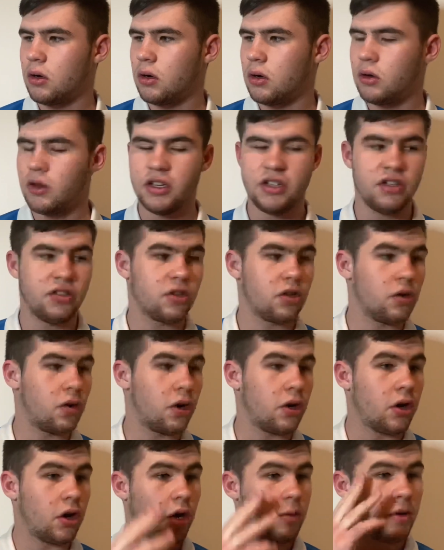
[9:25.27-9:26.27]
This is going to
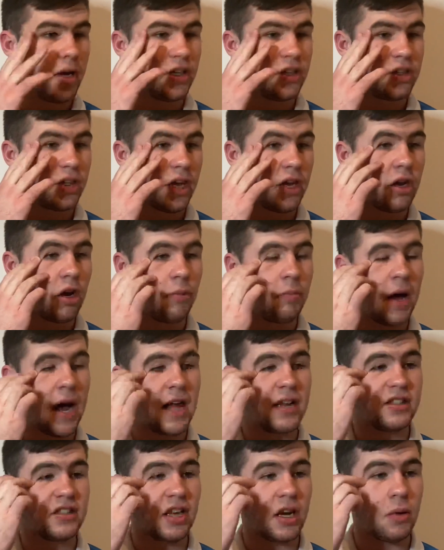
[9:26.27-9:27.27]
annoy me, actually. No,
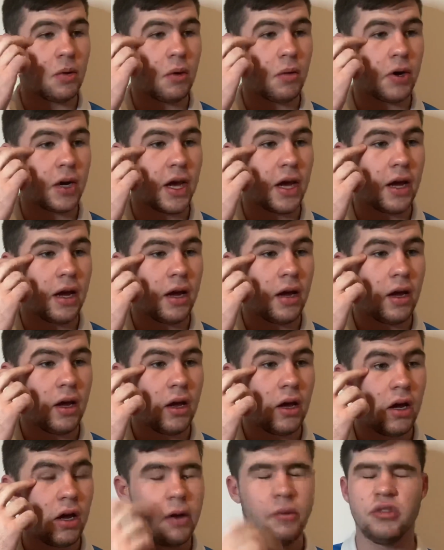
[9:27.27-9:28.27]
Barnsley, well, wasn't
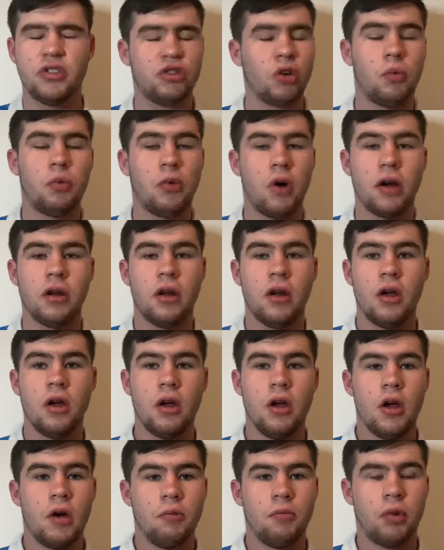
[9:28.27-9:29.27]
it? Someone.
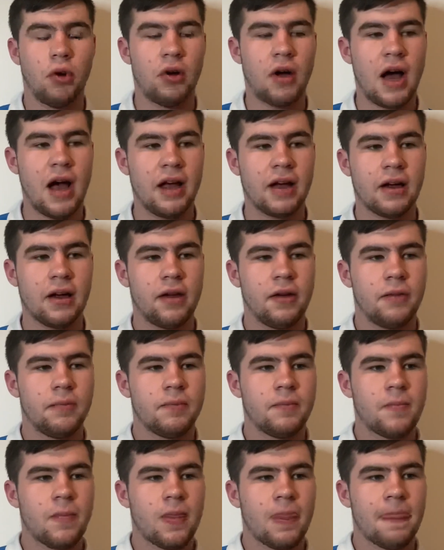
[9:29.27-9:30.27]
But, like,
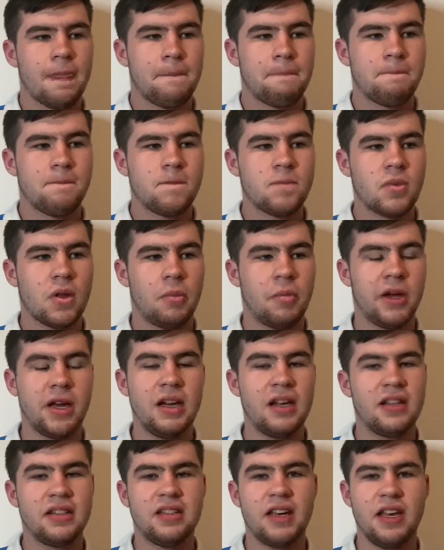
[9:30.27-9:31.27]

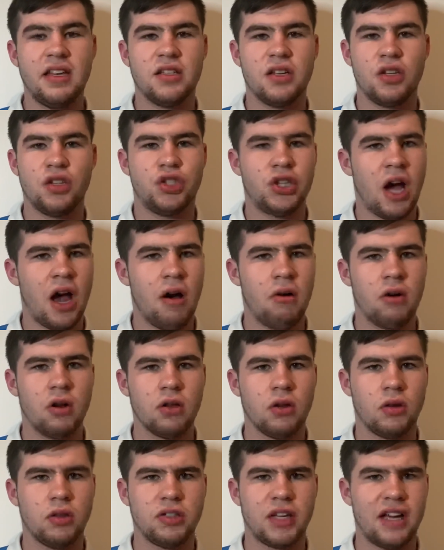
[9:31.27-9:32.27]
beginning of the season,
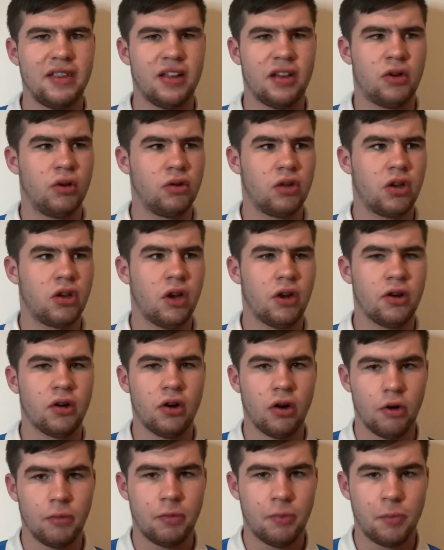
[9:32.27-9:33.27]
Charlton looked like they could have gone
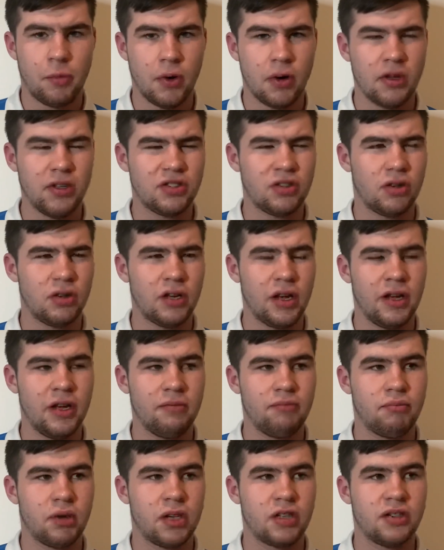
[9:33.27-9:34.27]
up, but it's only
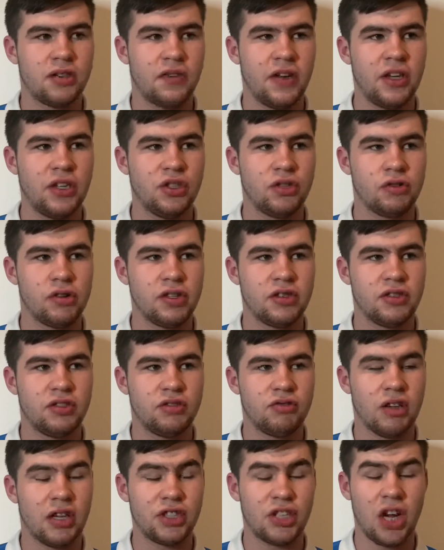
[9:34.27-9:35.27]
because of injuries.
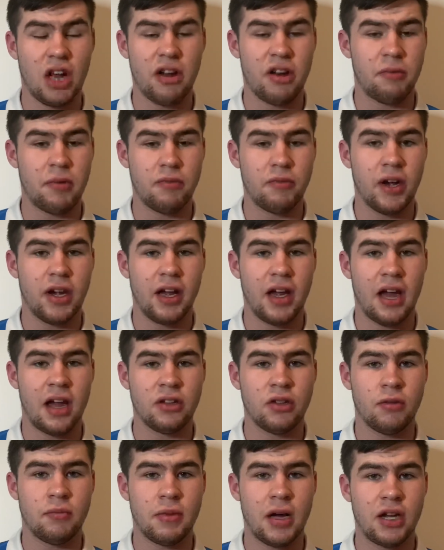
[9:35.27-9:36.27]
Like, Charlton have been really hard
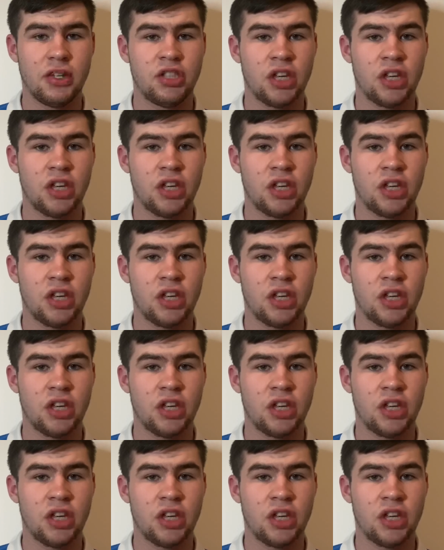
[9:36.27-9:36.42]
done by.